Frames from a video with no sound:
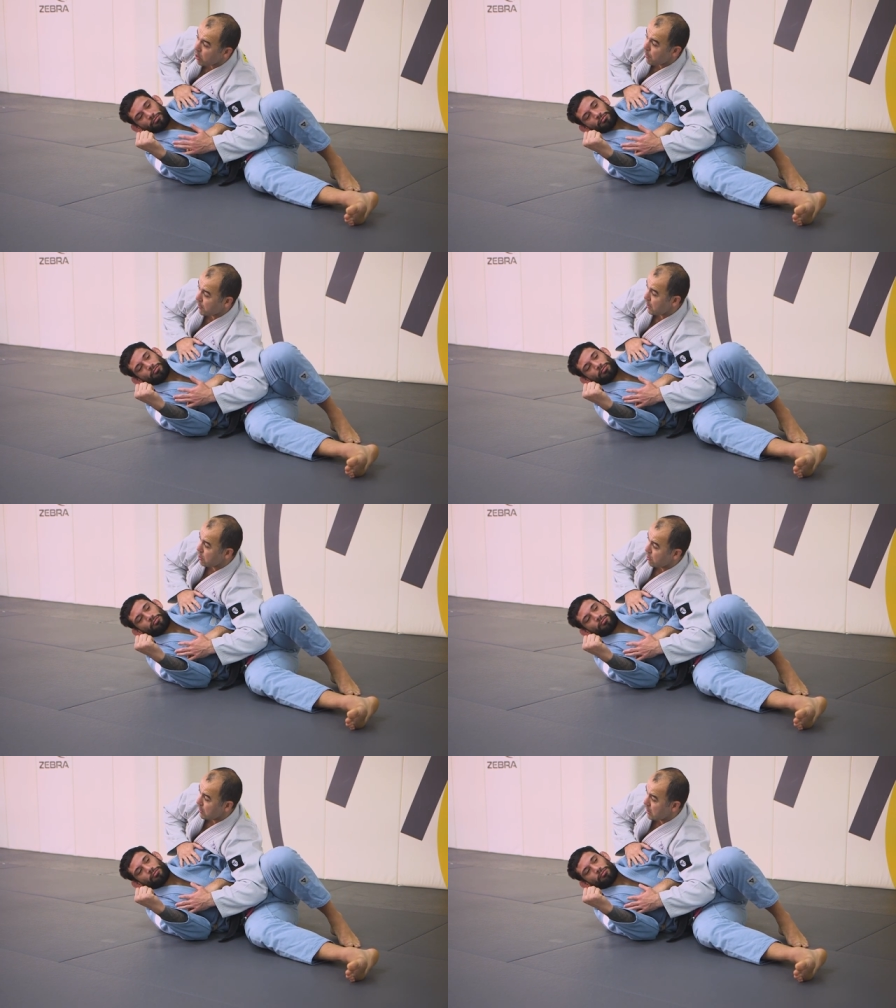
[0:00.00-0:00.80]
on top of the
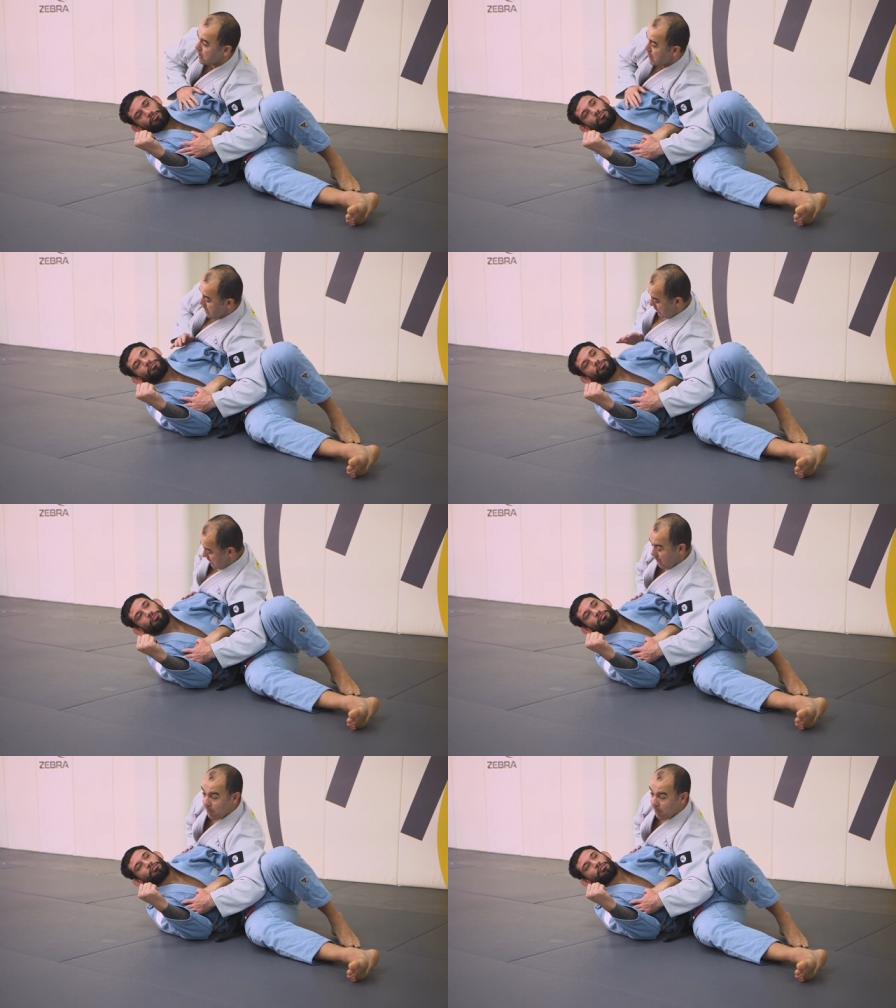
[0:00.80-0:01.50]
shoulder. Instead